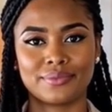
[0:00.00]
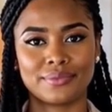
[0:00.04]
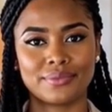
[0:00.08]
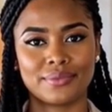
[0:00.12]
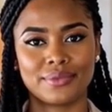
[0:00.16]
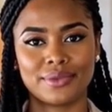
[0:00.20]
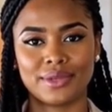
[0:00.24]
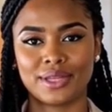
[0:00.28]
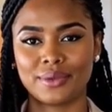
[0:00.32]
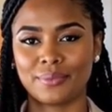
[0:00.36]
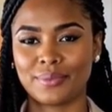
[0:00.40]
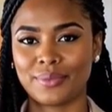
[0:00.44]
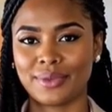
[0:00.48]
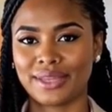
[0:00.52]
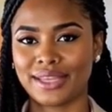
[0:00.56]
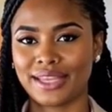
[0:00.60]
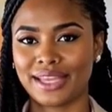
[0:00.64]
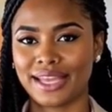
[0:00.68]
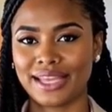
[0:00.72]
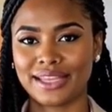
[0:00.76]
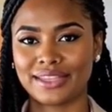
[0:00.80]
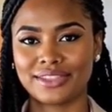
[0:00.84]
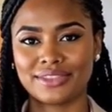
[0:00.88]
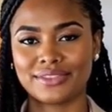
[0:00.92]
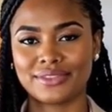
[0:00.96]
Company
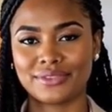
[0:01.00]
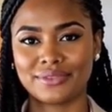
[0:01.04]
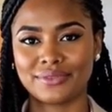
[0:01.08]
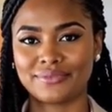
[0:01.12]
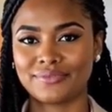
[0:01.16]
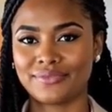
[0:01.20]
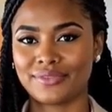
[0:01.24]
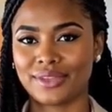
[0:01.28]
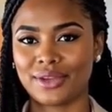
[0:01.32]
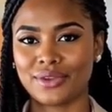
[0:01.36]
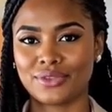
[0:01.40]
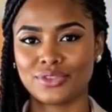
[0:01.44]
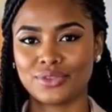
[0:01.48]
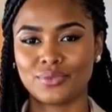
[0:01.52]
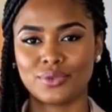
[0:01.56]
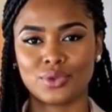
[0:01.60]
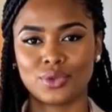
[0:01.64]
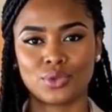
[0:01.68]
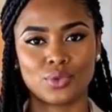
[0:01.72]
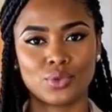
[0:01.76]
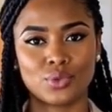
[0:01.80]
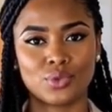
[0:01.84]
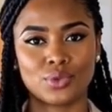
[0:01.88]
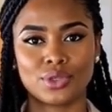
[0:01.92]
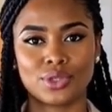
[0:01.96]
X failed to
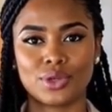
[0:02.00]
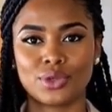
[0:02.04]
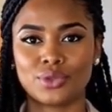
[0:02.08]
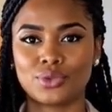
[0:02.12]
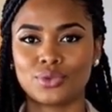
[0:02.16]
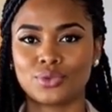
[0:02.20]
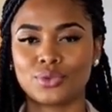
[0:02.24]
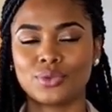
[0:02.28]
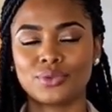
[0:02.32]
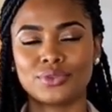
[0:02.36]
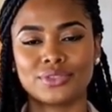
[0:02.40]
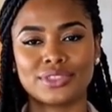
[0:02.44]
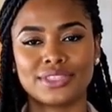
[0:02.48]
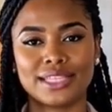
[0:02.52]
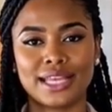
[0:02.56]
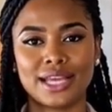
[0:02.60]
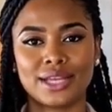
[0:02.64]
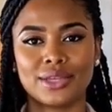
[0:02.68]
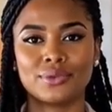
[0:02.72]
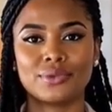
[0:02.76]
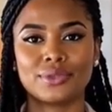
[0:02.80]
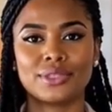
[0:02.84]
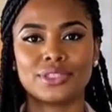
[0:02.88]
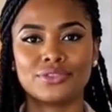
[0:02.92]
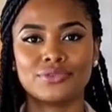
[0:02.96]
record accrued
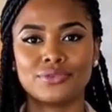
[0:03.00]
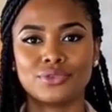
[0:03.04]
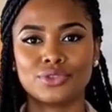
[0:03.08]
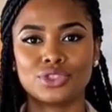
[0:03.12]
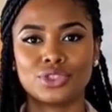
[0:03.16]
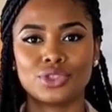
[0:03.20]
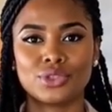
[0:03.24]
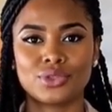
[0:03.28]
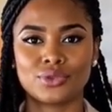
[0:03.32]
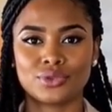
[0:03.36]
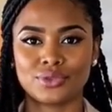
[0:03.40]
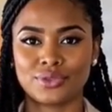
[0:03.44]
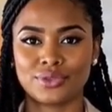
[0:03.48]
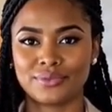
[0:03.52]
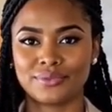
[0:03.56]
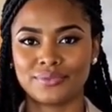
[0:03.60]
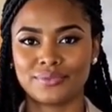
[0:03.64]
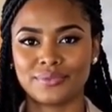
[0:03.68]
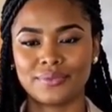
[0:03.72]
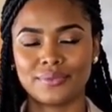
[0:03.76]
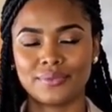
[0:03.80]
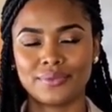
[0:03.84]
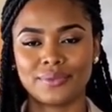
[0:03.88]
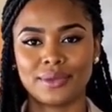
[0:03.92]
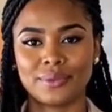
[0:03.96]
salaries for June,
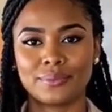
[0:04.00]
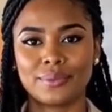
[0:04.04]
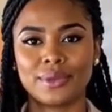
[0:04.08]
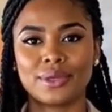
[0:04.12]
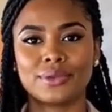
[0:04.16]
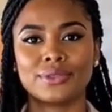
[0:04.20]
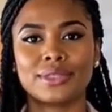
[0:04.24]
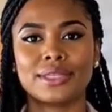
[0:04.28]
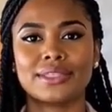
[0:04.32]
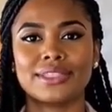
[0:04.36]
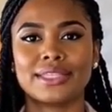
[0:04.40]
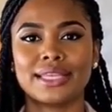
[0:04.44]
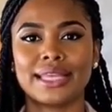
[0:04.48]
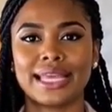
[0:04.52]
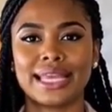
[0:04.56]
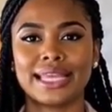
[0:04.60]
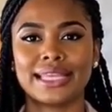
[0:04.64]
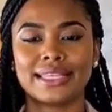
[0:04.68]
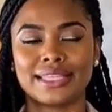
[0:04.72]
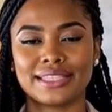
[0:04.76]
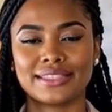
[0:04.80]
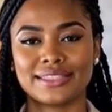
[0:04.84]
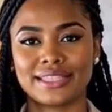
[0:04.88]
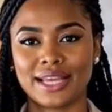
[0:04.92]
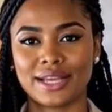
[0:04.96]
amounting to
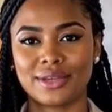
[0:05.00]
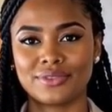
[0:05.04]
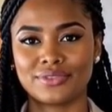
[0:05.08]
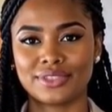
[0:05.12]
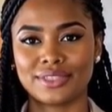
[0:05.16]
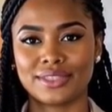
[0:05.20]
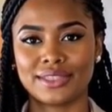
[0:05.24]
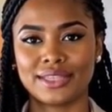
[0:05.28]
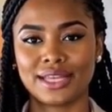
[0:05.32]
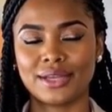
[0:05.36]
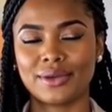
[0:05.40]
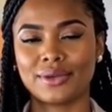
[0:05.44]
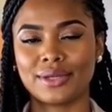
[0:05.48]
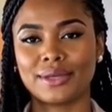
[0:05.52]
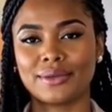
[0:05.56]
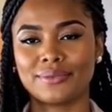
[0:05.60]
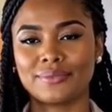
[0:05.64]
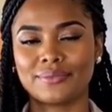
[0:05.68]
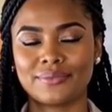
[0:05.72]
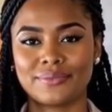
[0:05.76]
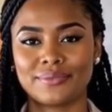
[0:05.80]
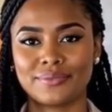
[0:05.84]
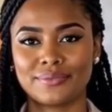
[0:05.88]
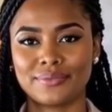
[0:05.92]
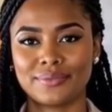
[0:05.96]
80,000 naira.
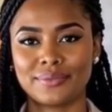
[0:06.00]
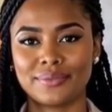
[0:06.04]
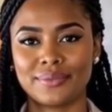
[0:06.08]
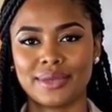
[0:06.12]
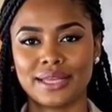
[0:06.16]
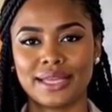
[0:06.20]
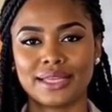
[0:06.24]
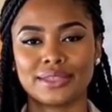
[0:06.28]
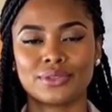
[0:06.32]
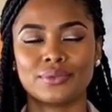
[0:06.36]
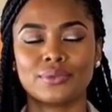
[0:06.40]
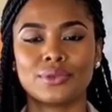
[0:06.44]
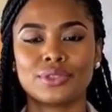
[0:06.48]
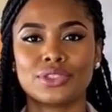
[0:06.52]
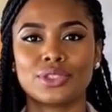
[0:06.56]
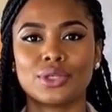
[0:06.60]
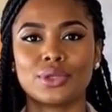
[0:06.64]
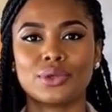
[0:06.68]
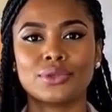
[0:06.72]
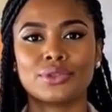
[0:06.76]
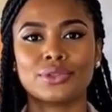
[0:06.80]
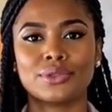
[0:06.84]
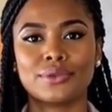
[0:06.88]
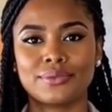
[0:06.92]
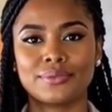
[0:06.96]
As a
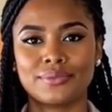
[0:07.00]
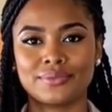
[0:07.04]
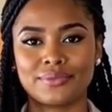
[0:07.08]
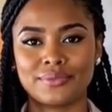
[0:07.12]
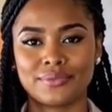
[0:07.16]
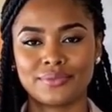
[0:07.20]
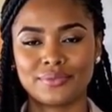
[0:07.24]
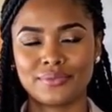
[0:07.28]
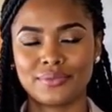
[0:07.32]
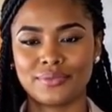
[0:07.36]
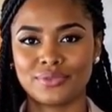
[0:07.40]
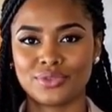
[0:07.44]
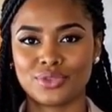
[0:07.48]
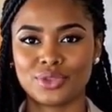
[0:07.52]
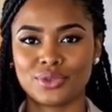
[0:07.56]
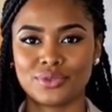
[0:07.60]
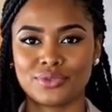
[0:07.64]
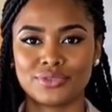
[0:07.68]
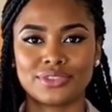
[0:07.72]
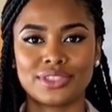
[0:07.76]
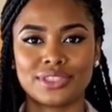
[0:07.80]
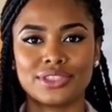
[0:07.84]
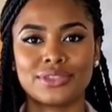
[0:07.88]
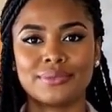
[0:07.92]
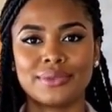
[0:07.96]
result,
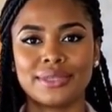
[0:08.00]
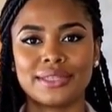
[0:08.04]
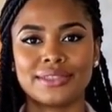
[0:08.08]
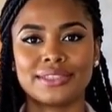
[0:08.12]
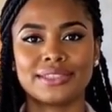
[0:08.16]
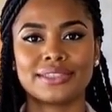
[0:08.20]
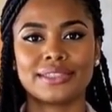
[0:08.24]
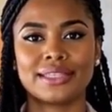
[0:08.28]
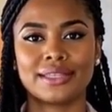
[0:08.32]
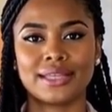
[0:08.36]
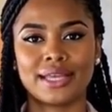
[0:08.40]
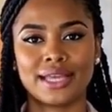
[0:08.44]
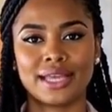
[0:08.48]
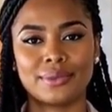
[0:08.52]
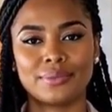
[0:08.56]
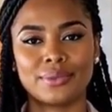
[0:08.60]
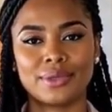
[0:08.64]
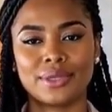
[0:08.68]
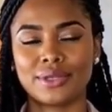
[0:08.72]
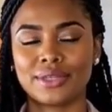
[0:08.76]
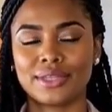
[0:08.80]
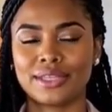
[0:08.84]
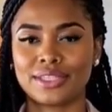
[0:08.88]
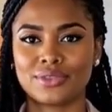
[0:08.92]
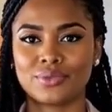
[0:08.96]
June's expenses and
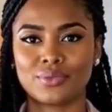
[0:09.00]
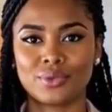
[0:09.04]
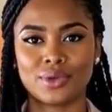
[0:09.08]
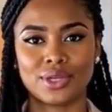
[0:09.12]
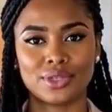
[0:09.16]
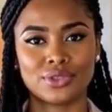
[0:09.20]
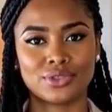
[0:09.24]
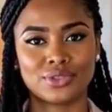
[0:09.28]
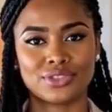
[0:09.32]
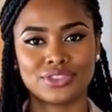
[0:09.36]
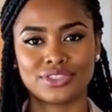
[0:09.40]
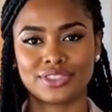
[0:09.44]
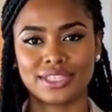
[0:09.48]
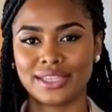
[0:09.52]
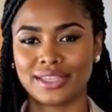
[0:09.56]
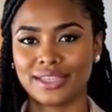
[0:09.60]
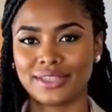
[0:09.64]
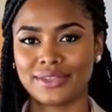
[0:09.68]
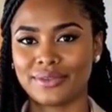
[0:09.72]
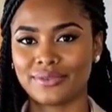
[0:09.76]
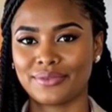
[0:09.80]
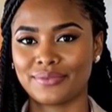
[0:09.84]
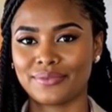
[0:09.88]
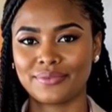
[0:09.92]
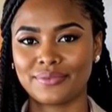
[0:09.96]
liabilities were understated,
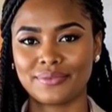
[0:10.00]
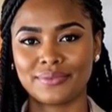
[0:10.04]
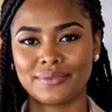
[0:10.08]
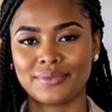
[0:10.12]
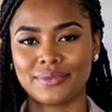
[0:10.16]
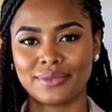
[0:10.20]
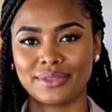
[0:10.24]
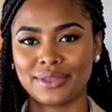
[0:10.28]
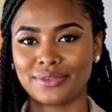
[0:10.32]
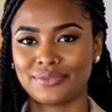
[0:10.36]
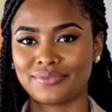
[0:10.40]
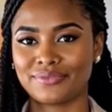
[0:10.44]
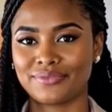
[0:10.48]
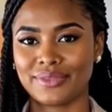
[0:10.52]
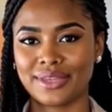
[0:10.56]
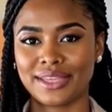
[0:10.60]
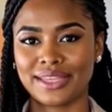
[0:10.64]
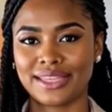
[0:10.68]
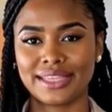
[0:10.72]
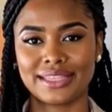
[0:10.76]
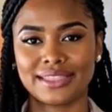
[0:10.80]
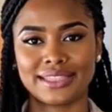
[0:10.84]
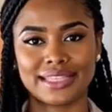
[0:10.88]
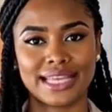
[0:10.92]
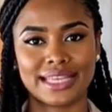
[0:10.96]

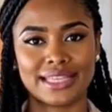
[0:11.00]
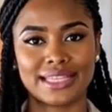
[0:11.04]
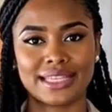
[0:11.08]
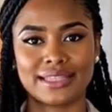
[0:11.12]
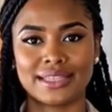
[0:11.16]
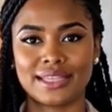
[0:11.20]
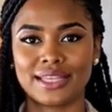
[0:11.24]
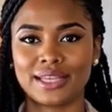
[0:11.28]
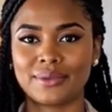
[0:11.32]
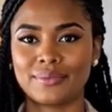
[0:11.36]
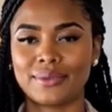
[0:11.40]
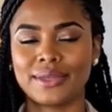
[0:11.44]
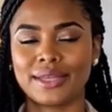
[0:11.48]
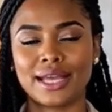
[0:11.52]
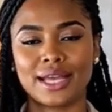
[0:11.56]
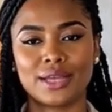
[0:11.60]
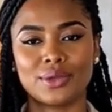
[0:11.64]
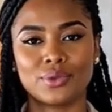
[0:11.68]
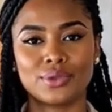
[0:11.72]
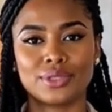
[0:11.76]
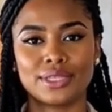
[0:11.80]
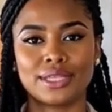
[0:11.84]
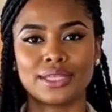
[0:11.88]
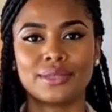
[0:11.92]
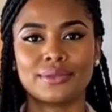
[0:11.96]
inflating net income and
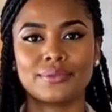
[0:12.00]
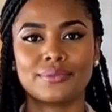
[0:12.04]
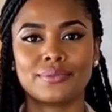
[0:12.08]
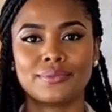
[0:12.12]
equity.